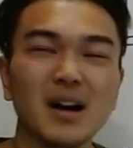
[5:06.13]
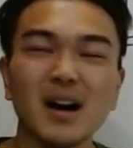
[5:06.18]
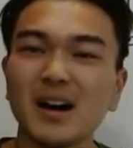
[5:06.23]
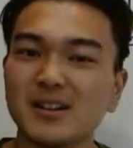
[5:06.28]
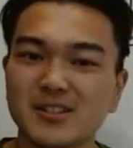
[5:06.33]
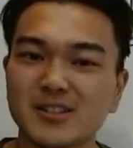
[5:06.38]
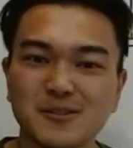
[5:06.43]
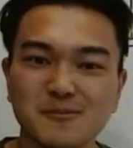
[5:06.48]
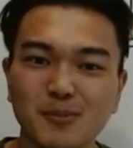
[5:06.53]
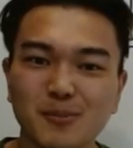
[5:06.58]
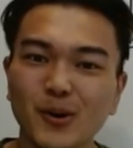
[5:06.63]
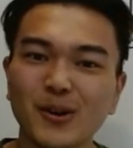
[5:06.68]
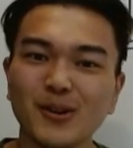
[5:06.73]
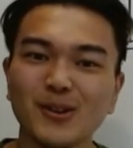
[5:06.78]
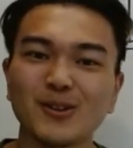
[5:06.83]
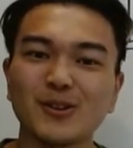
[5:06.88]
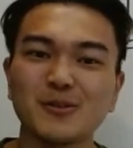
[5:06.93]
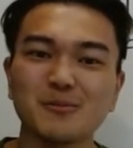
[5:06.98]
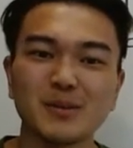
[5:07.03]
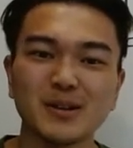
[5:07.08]

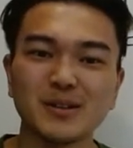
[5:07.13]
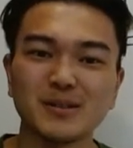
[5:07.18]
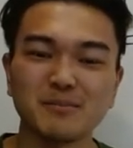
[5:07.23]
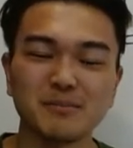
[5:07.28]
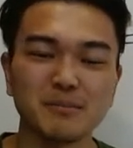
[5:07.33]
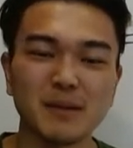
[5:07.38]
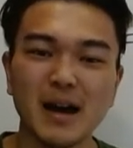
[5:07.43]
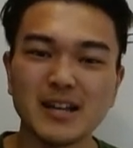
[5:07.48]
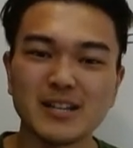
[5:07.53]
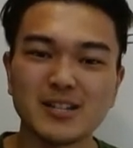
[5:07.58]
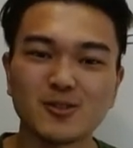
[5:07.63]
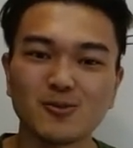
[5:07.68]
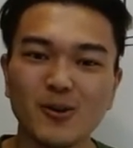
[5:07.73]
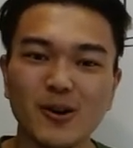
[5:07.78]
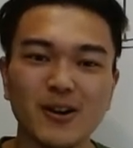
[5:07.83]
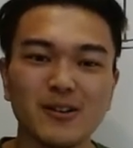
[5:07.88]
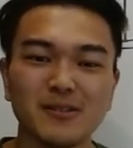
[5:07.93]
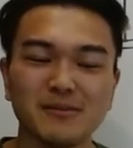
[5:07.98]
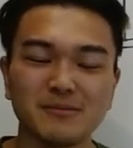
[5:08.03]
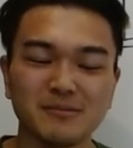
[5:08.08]
Spoiler, but I
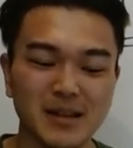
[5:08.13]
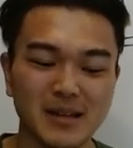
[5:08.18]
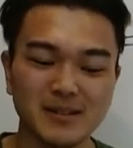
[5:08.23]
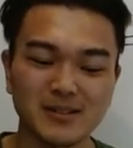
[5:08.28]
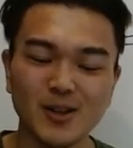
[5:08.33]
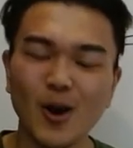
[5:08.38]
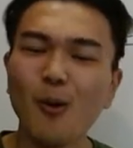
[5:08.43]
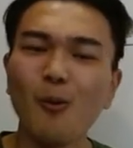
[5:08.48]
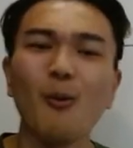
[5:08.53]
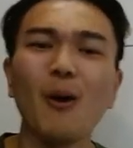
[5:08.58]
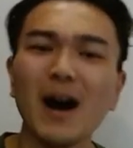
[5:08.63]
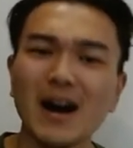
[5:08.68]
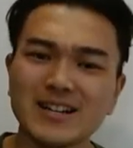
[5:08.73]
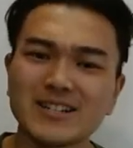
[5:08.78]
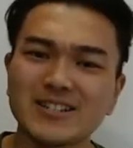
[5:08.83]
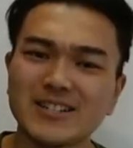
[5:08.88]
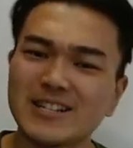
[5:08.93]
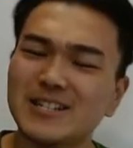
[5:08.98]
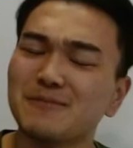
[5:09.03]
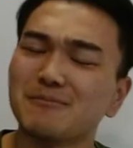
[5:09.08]
swear, like, don't watch
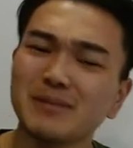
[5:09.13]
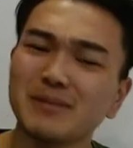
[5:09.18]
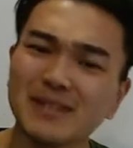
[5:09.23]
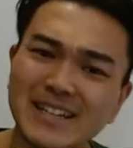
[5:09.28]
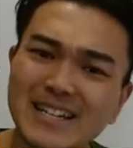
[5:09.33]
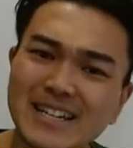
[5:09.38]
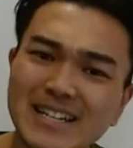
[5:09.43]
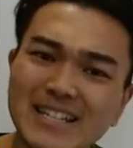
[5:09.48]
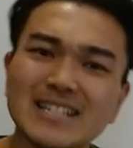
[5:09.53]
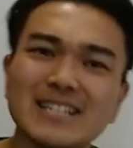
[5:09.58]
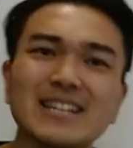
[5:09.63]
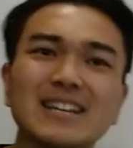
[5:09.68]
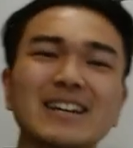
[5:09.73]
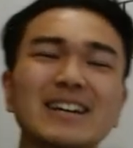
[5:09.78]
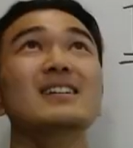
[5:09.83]
this, please.